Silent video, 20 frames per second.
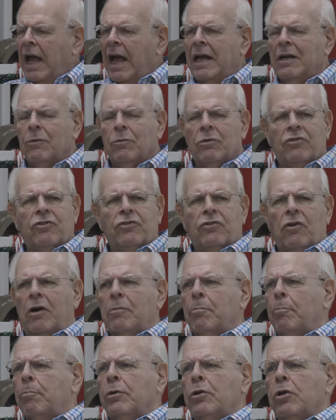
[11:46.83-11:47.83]
And it would
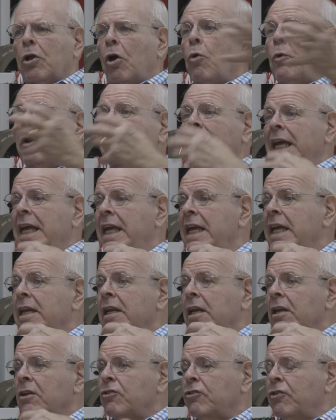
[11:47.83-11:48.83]
start blowing
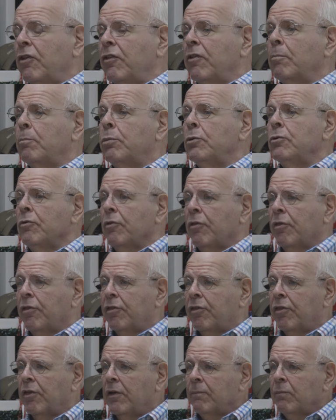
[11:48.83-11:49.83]
in to the
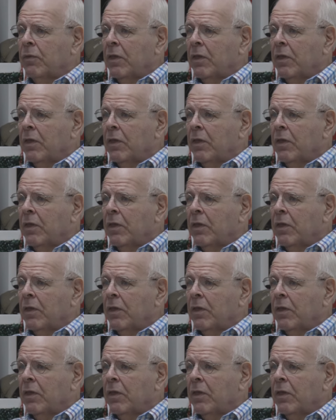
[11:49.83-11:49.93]
booth.